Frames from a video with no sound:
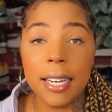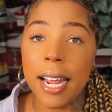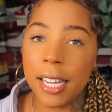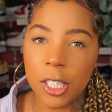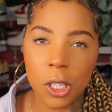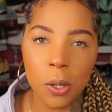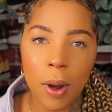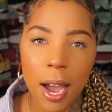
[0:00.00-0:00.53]
The
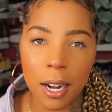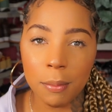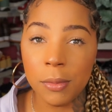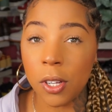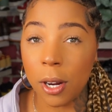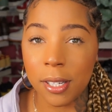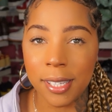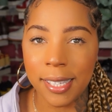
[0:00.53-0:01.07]
next two
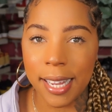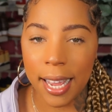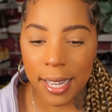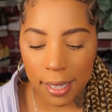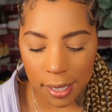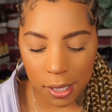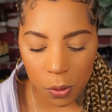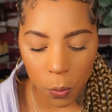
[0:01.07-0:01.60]
items are
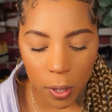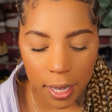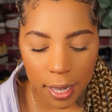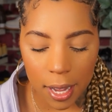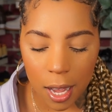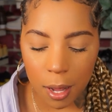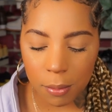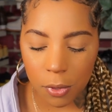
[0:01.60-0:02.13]
sets. When
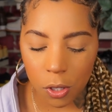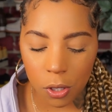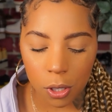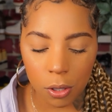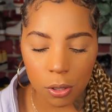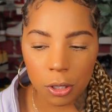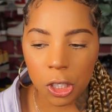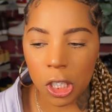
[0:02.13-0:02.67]
it comes
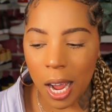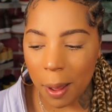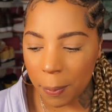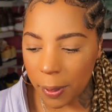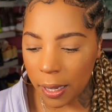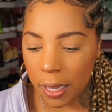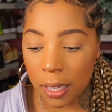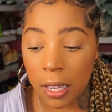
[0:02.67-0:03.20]
to
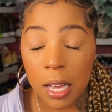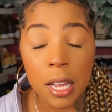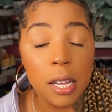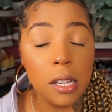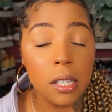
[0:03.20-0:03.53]
shopping,